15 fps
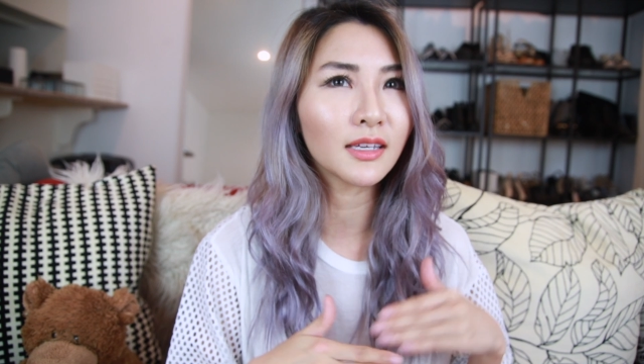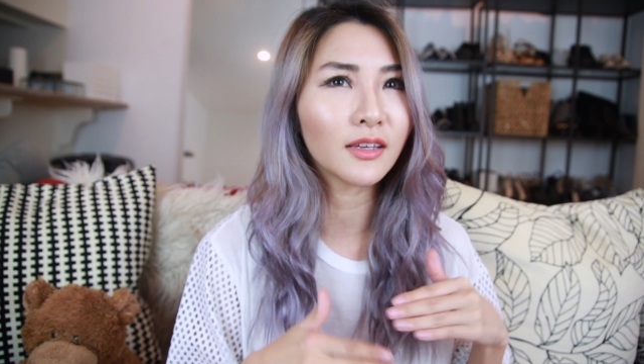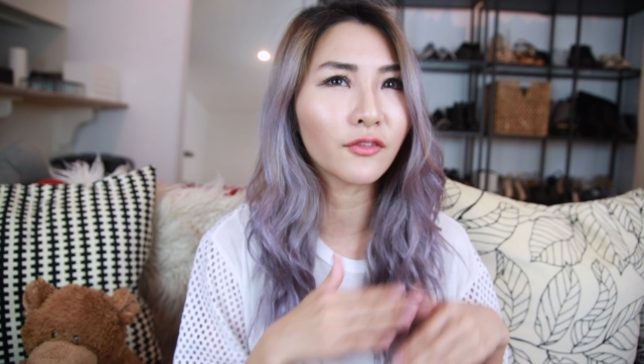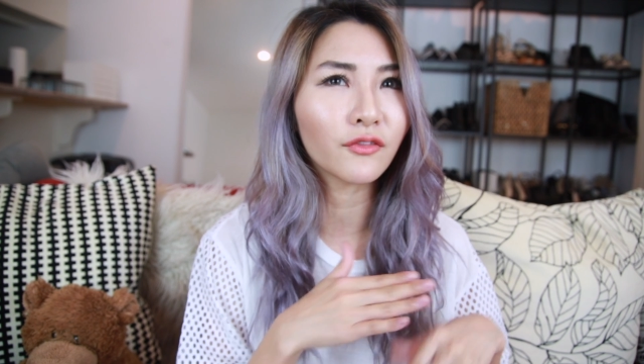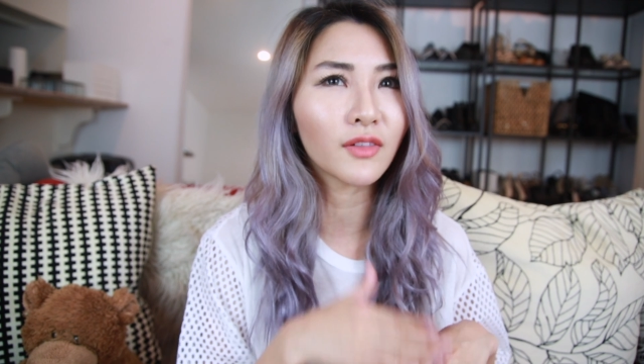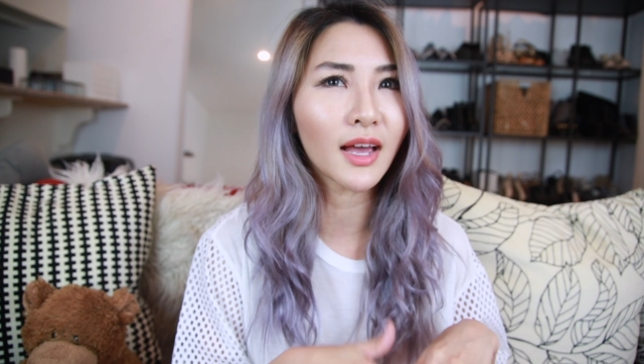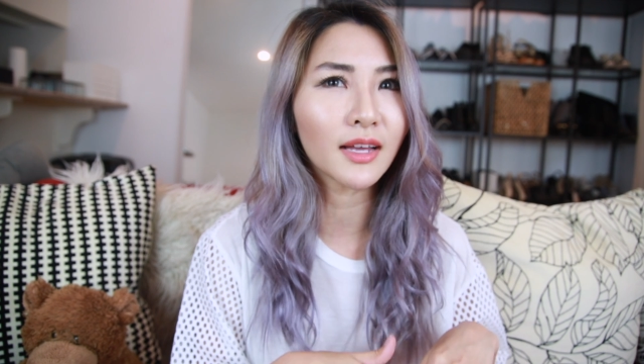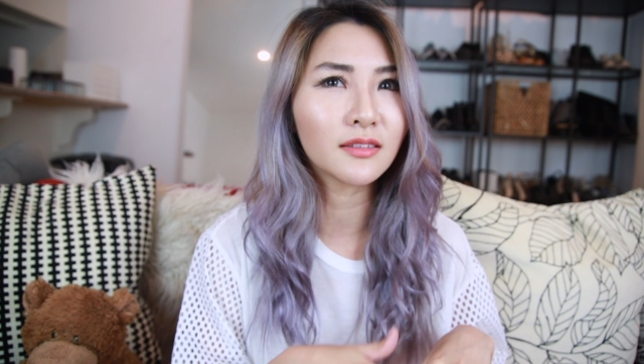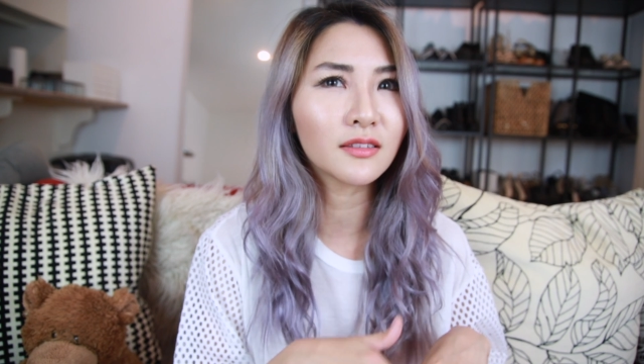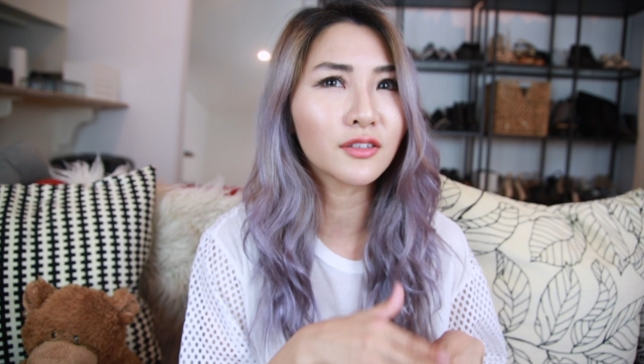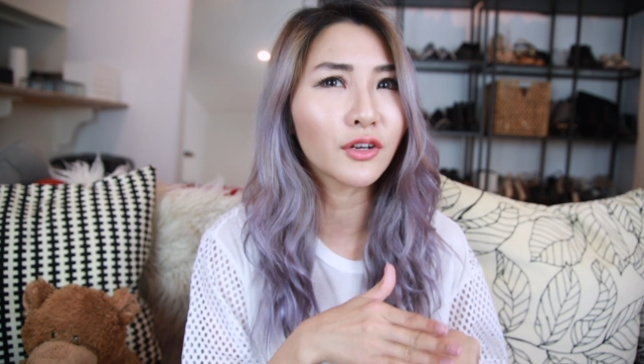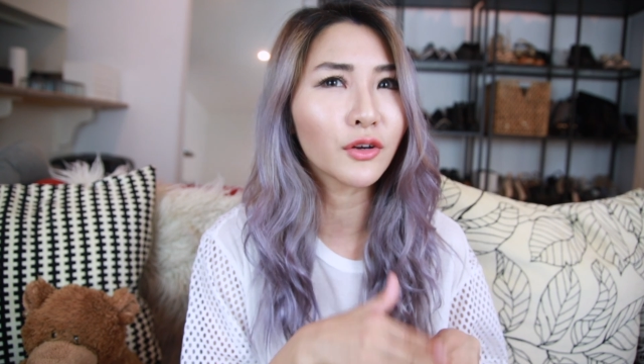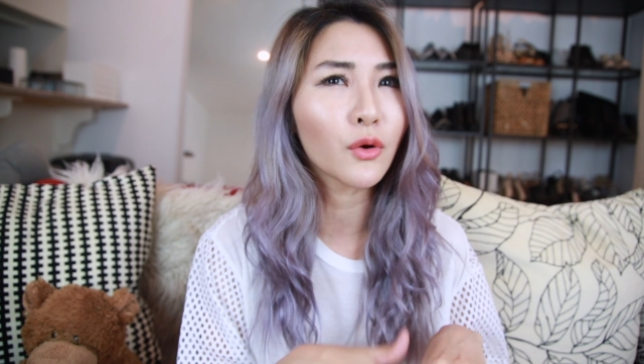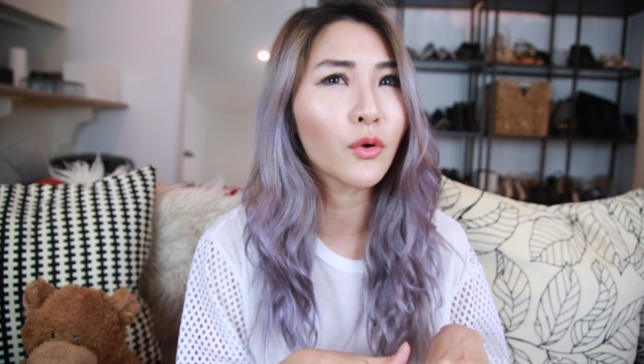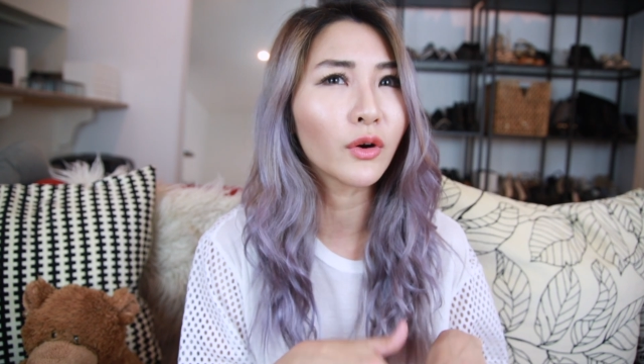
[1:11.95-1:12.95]
it
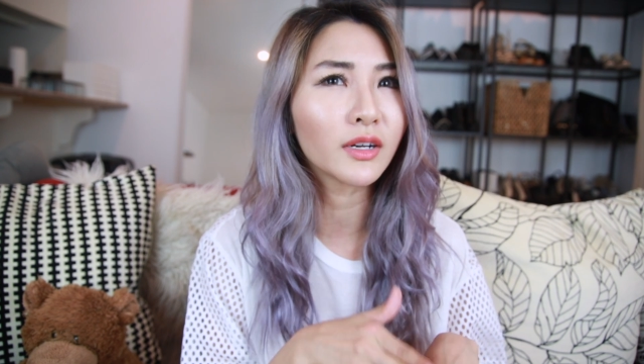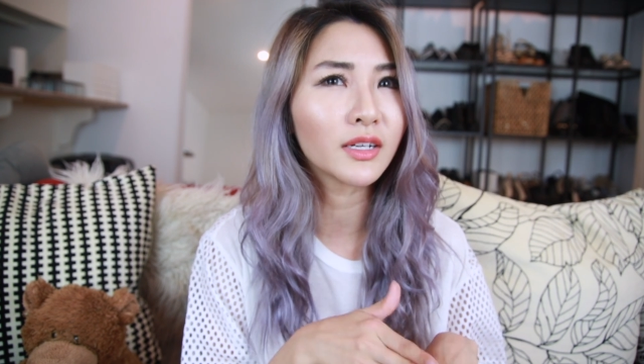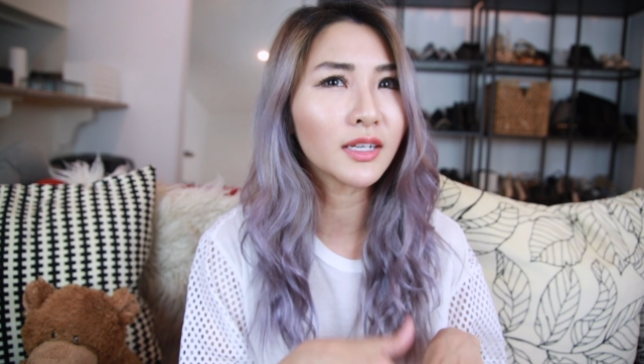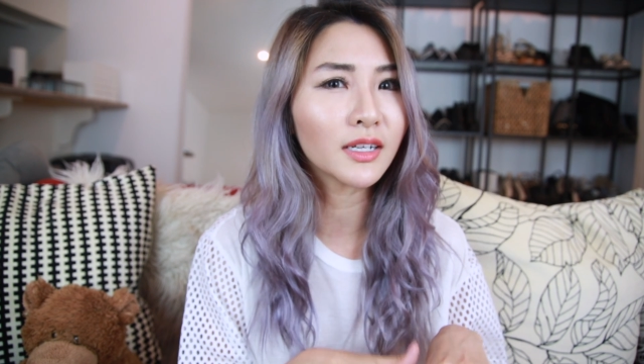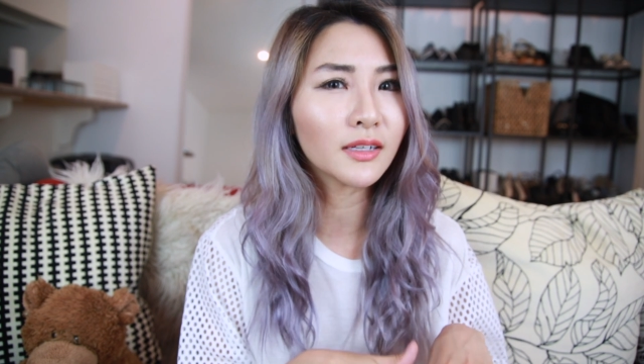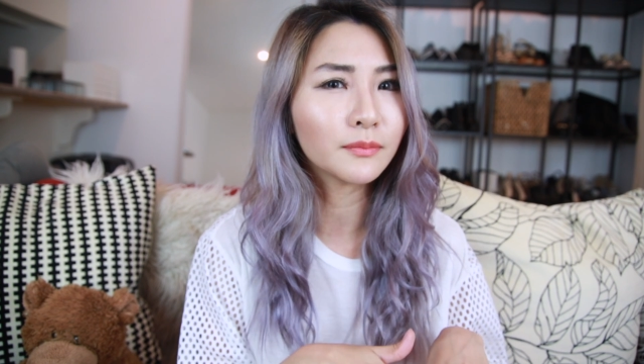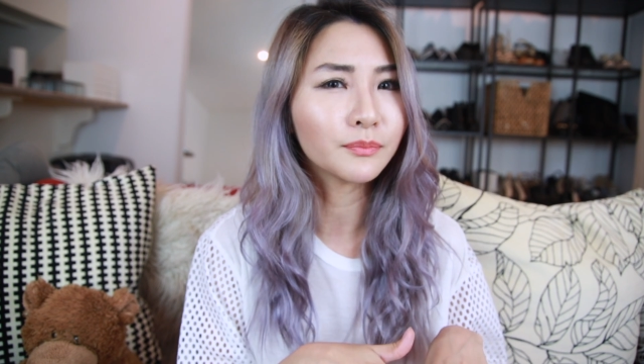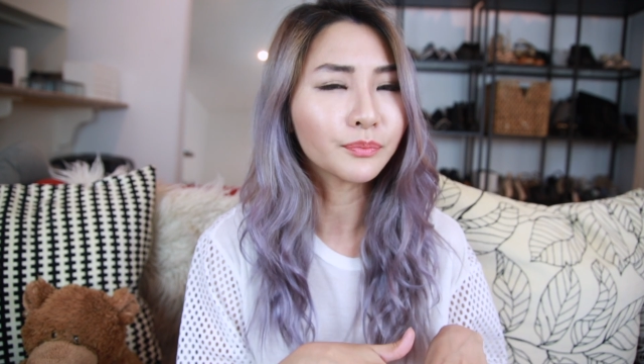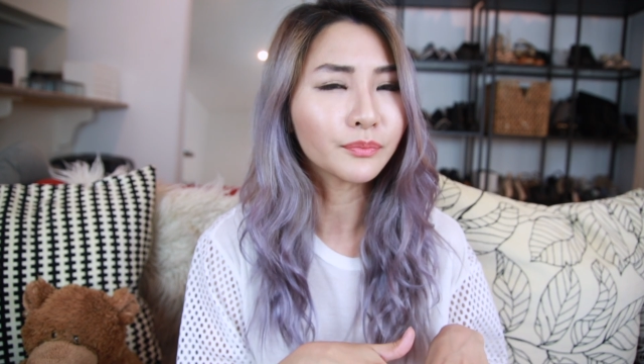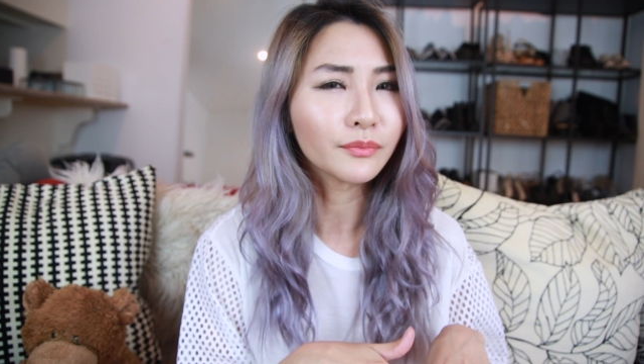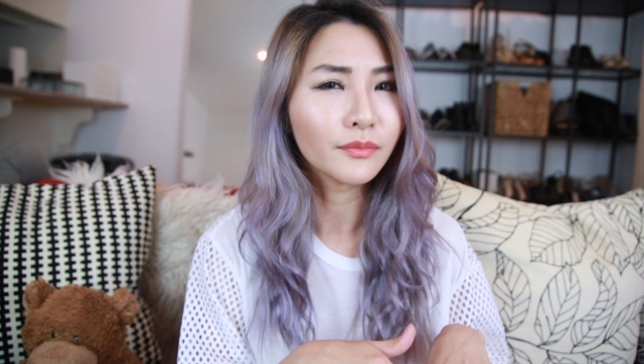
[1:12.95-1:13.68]
flattens your cornea.